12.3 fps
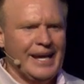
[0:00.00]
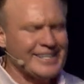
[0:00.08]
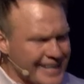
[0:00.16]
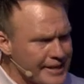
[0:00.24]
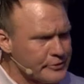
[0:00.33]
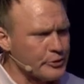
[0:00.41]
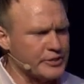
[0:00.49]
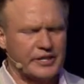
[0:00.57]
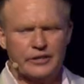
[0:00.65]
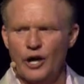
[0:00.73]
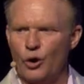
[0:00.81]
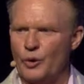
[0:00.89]
It's
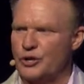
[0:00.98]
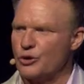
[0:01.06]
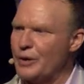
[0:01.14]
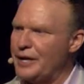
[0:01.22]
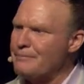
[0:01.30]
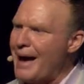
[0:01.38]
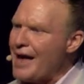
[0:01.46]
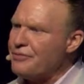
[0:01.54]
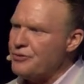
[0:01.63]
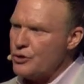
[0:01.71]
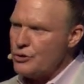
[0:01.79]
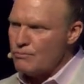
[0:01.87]
interesting, though, when you read
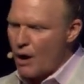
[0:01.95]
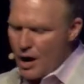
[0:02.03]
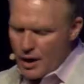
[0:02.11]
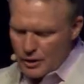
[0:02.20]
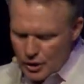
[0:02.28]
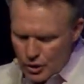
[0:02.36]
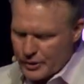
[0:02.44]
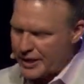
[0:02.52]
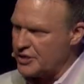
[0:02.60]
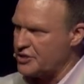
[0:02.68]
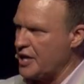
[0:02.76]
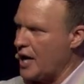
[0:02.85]
Matthew, Mark, Luke,
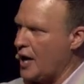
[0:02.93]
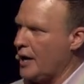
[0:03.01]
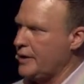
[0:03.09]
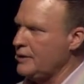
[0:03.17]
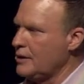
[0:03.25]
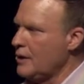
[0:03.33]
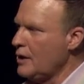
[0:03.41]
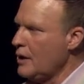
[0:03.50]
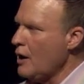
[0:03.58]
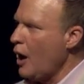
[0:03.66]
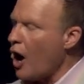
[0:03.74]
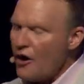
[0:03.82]
and John,
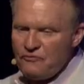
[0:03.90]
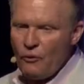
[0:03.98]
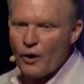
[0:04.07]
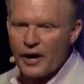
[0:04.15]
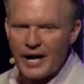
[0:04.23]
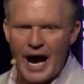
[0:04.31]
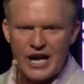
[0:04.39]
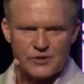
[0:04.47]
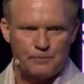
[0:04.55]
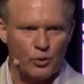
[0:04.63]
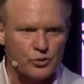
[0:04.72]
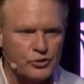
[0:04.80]
all four
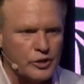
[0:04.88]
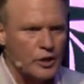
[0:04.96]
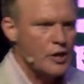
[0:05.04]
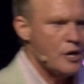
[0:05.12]
Gospels,